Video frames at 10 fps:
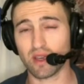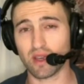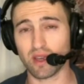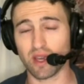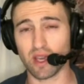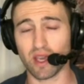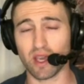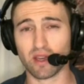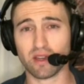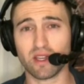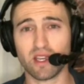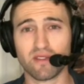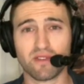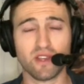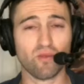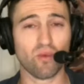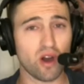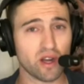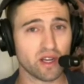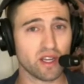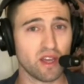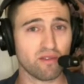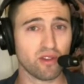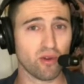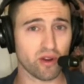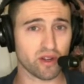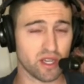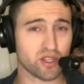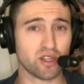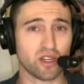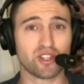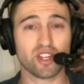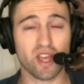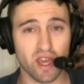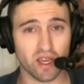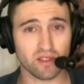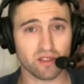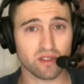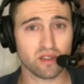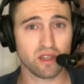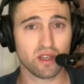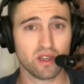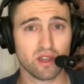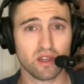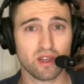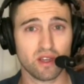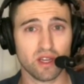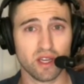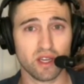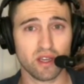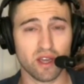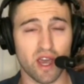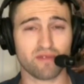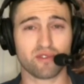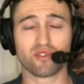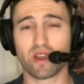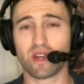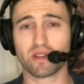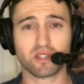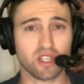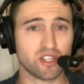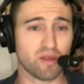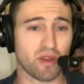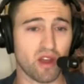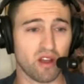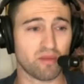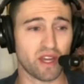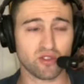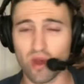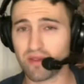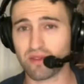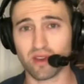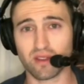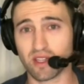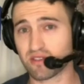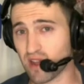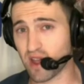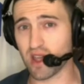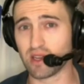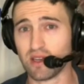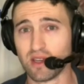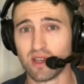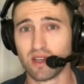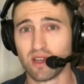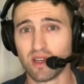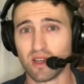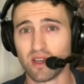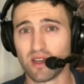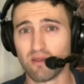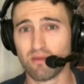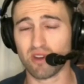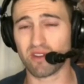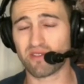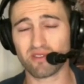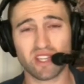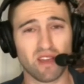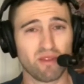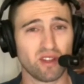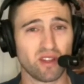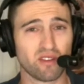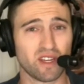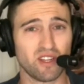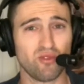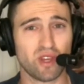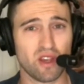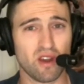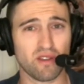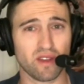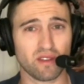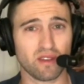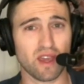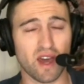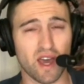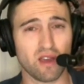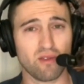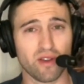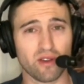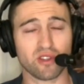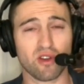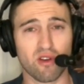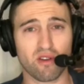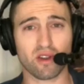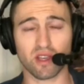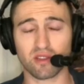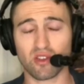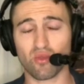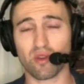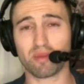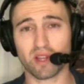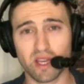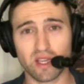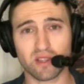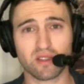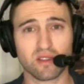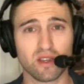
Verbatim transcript: And if he wanted to give the organization a chance after trading CJ McCollum, that's one thing. That's fine. But if you're Damian Lillard and you hear that the guy who they're targeting to replace